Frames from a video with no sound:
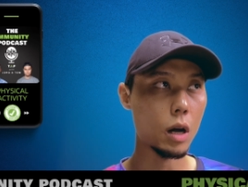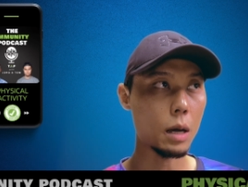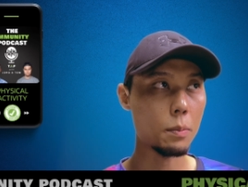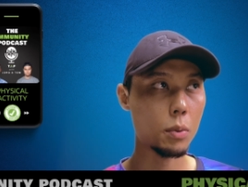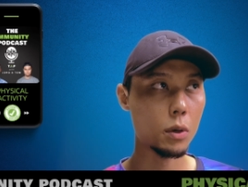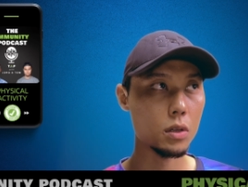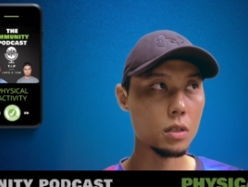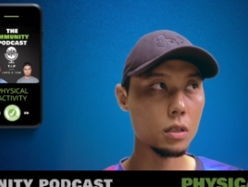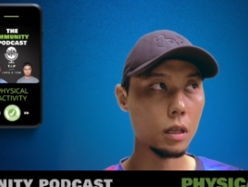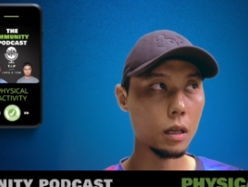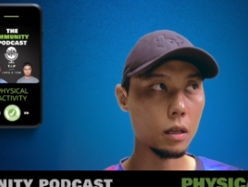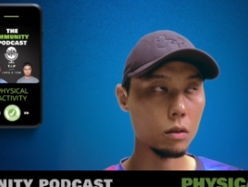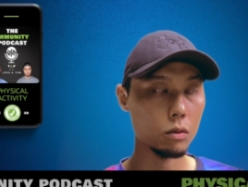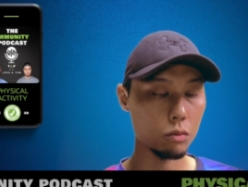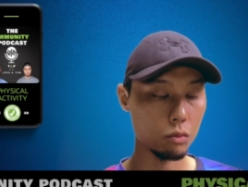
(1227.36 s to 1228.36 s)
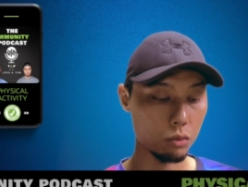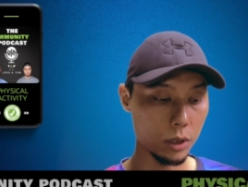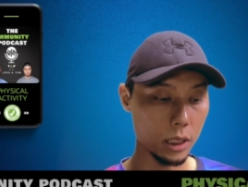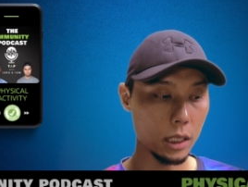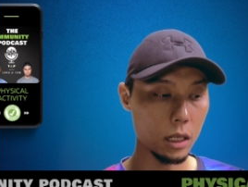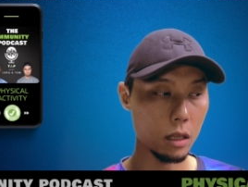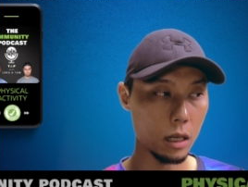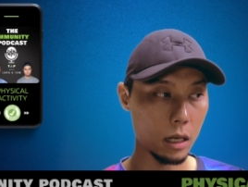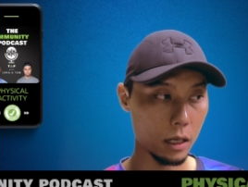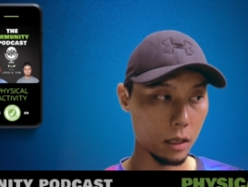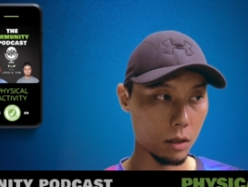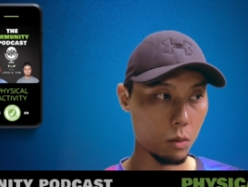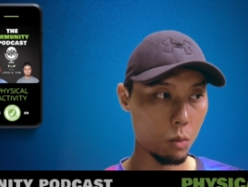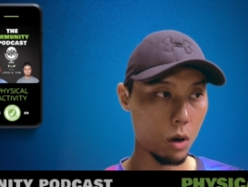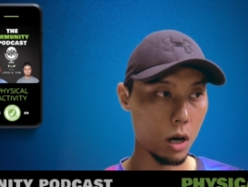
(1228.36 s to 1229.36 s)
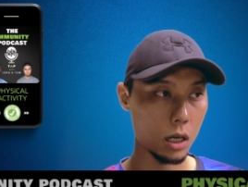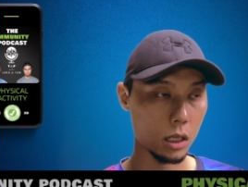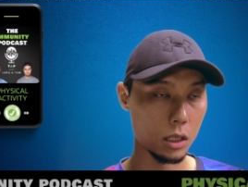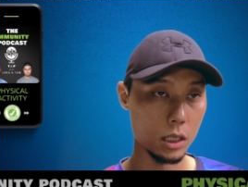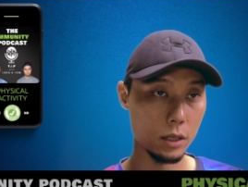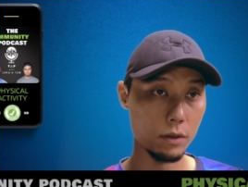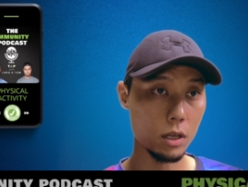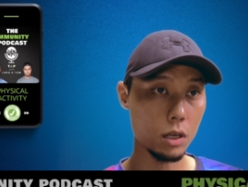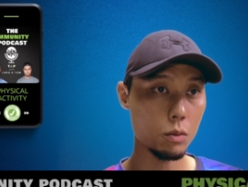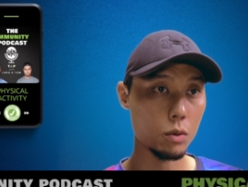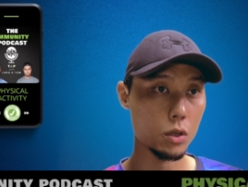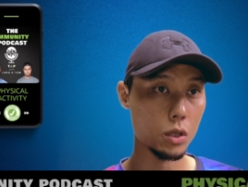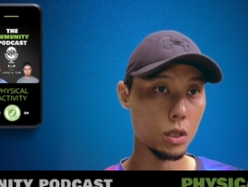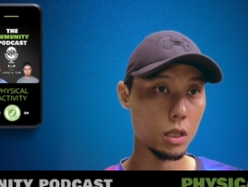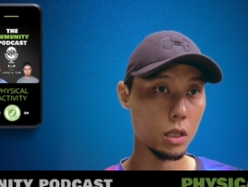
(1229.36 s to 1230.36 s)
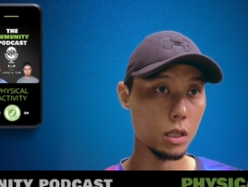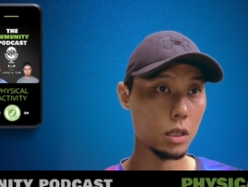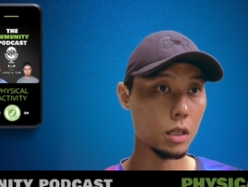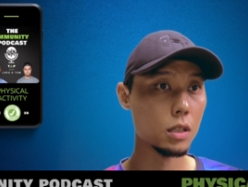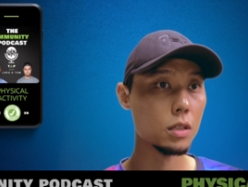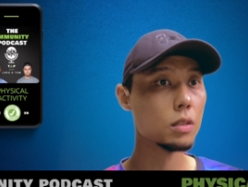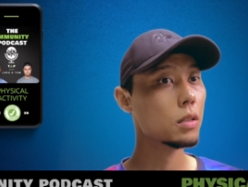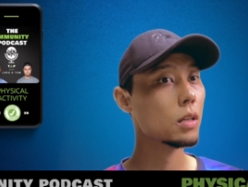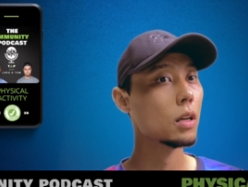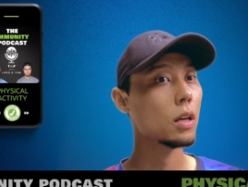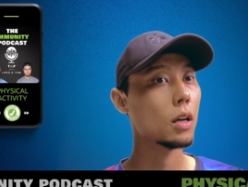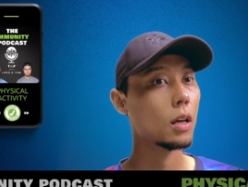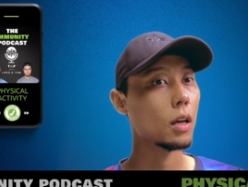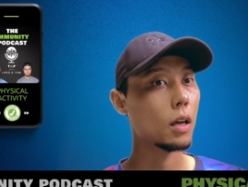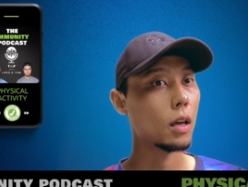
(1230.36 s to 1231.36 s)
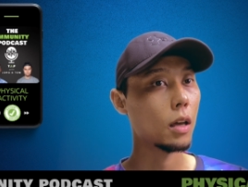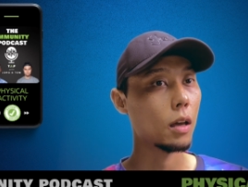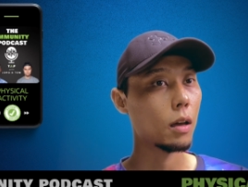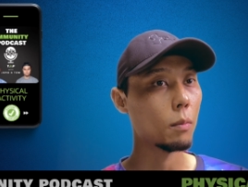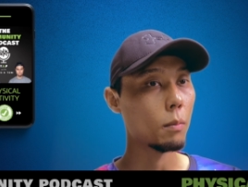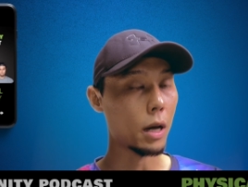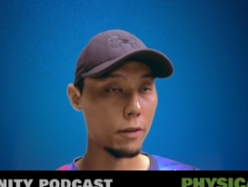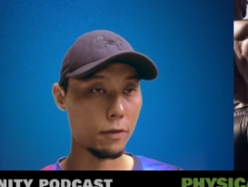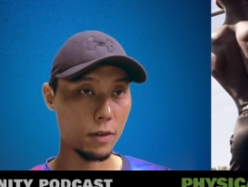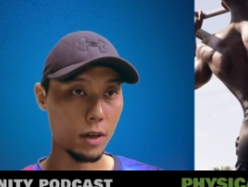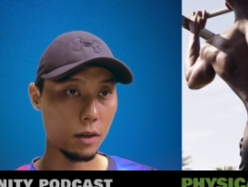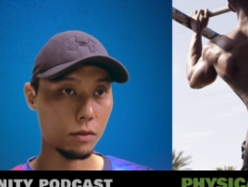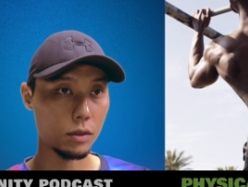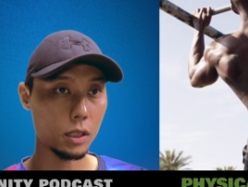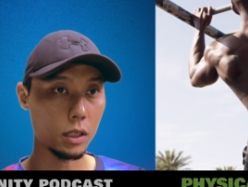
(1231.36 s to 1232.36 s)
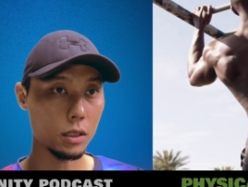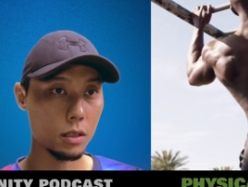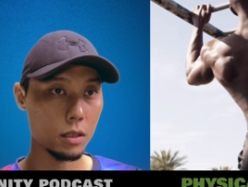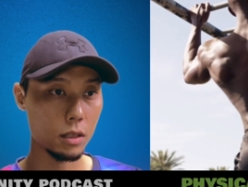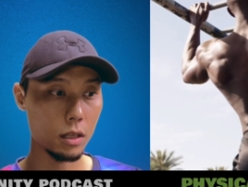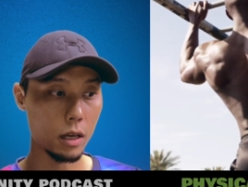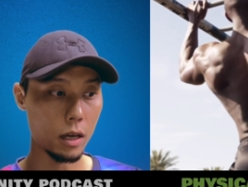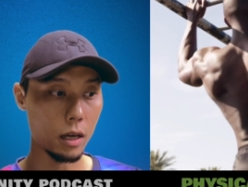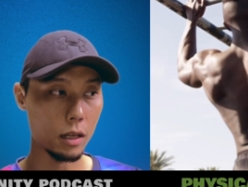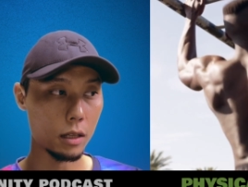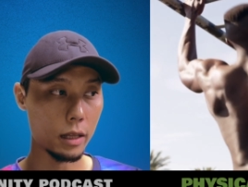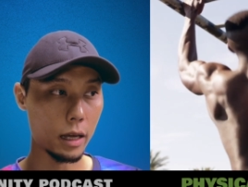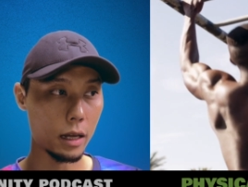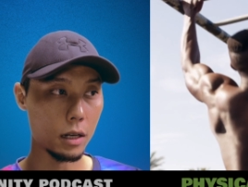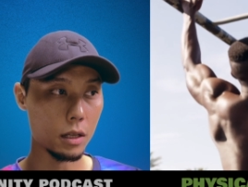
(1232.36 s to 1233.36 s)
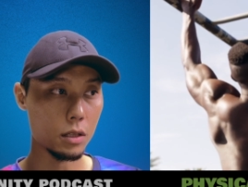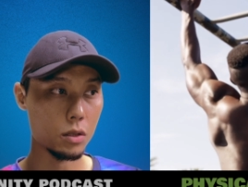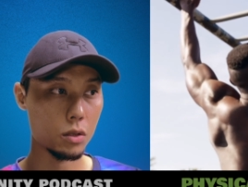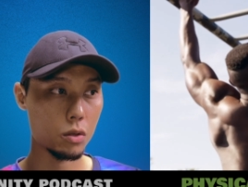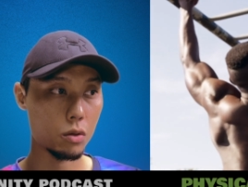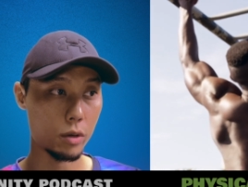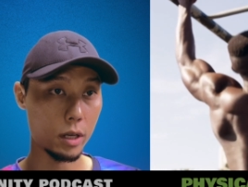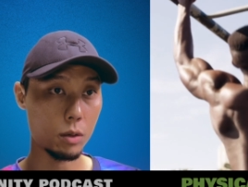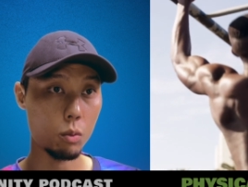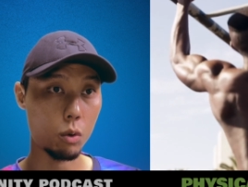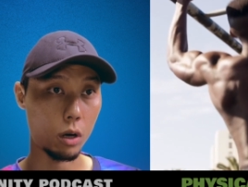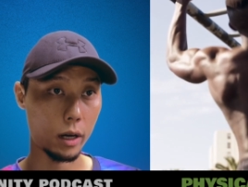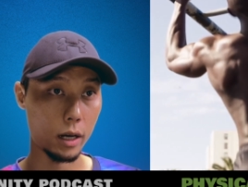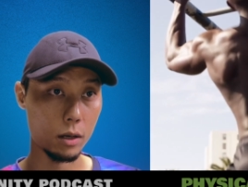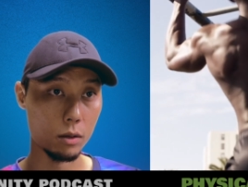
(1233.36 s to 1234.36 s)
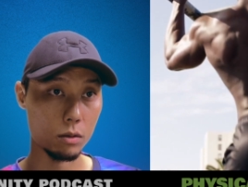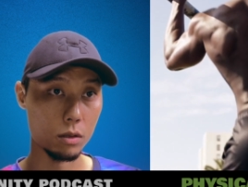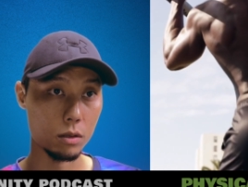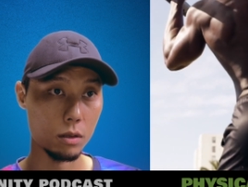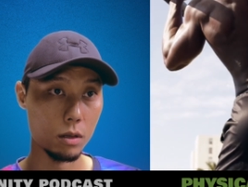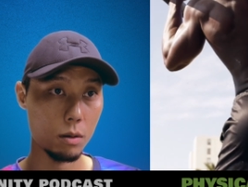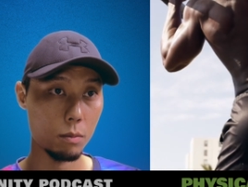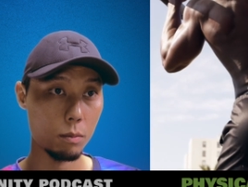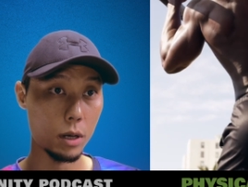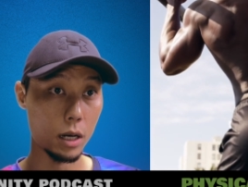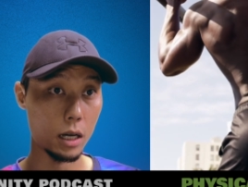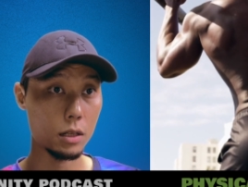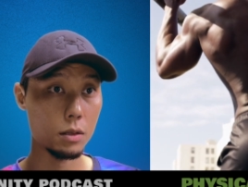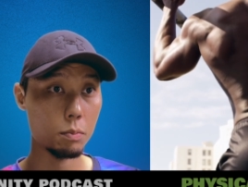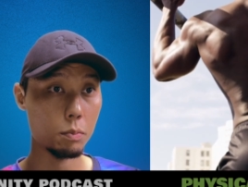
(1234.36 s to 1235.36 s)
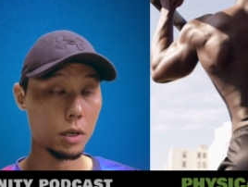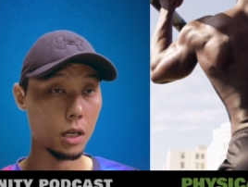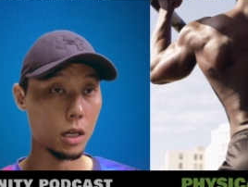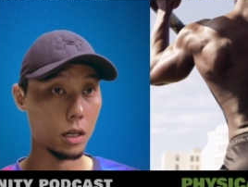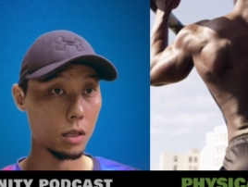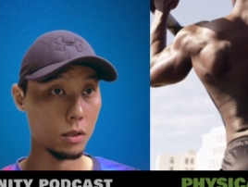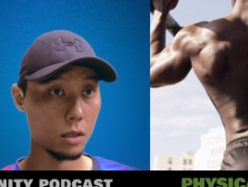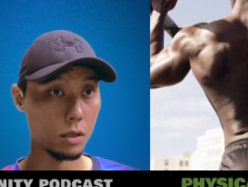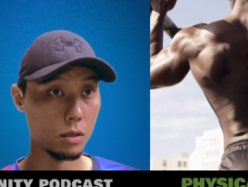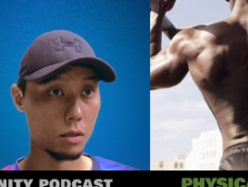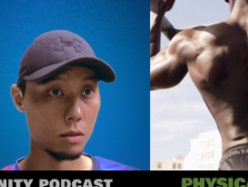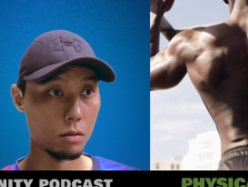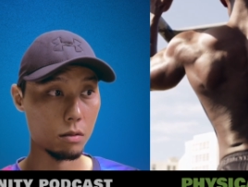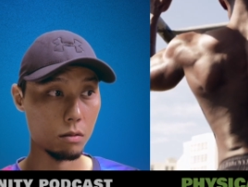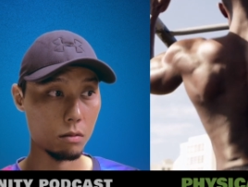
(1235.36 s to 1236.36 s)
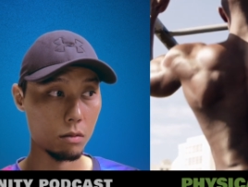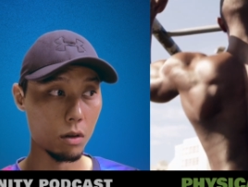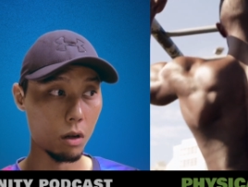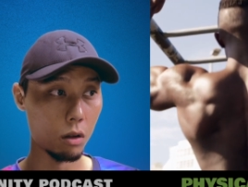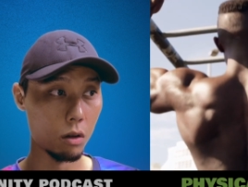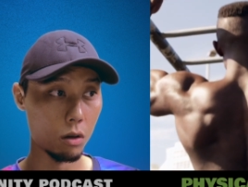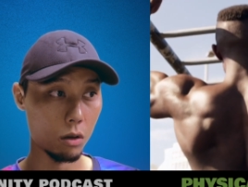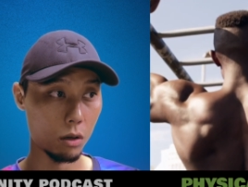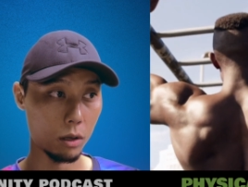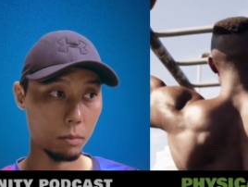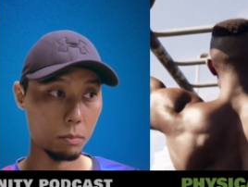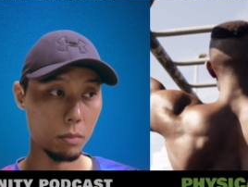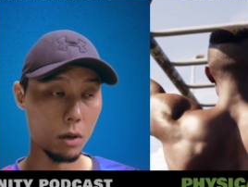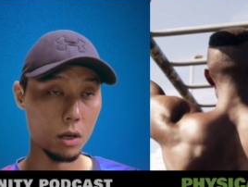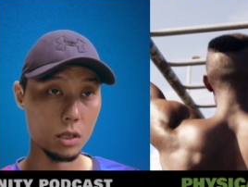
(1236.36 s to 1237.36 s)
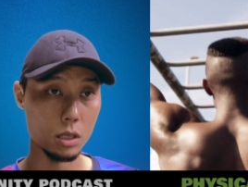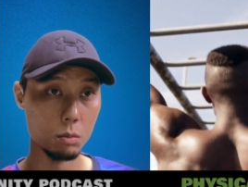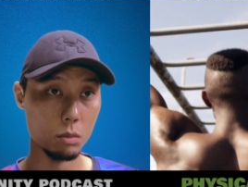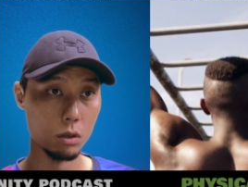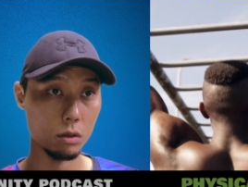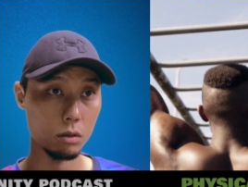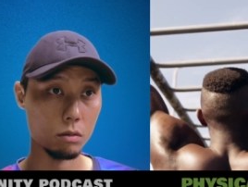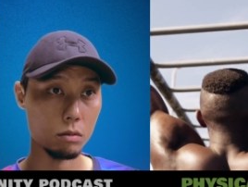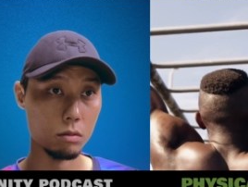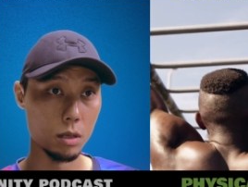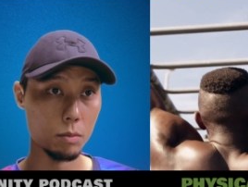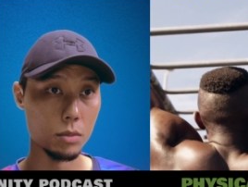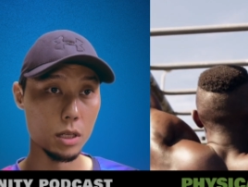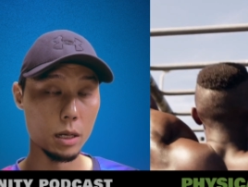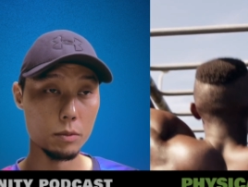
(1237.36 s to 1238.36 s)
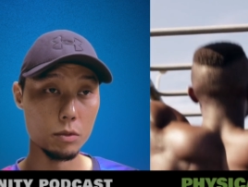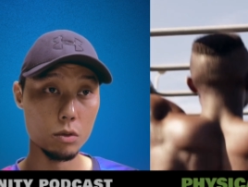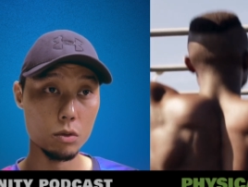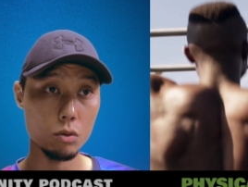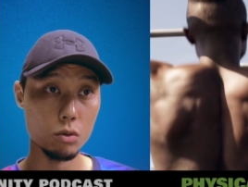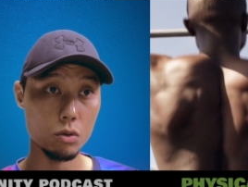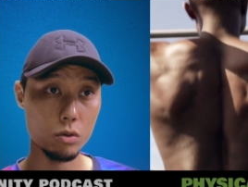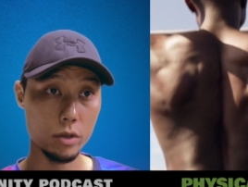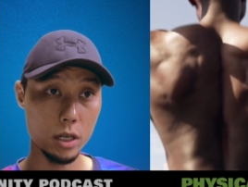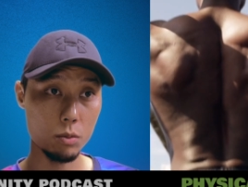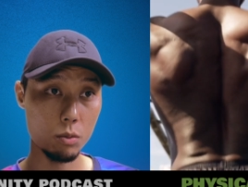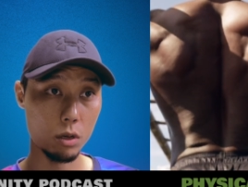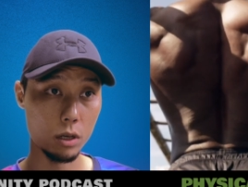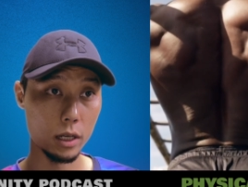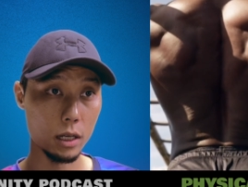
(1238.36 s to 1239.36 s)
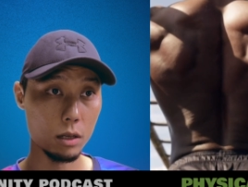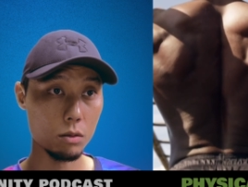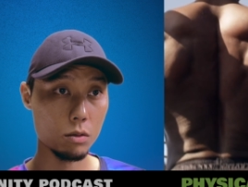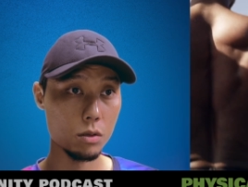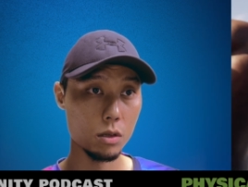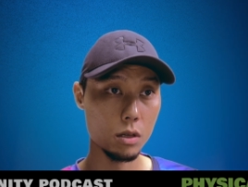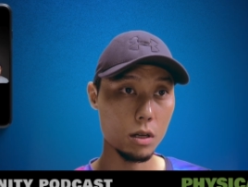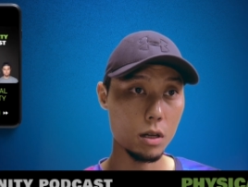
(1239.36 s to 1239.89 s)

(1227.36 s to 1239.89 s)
I personally really like one activity, which is my favorite, and that is street workout. But because it's no longer possible sometimes to do street workouts,